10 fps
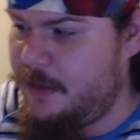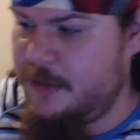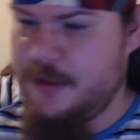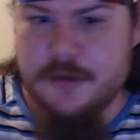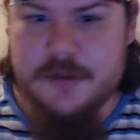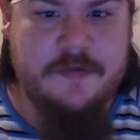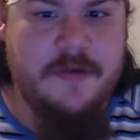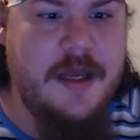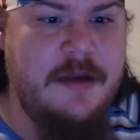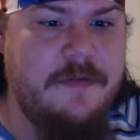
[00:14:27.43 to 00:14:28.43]
juice
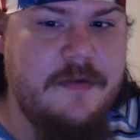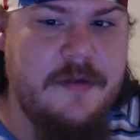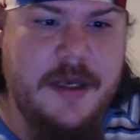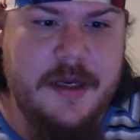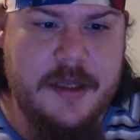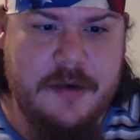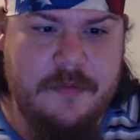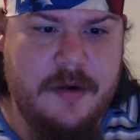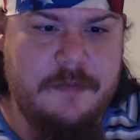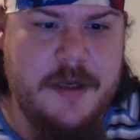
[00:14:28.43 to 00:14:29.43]
flavor that you
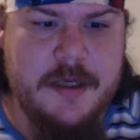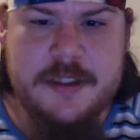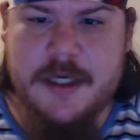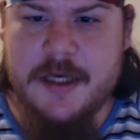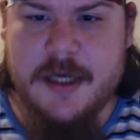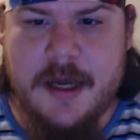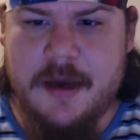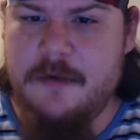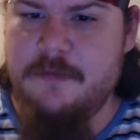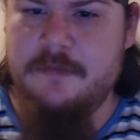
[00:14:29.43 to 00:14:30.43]
want me to check
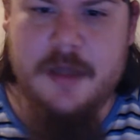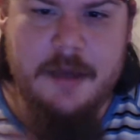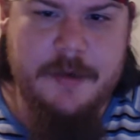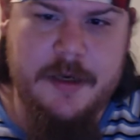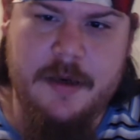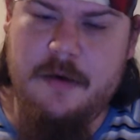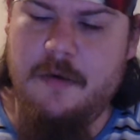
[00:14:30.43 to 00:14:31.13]
out, let me know.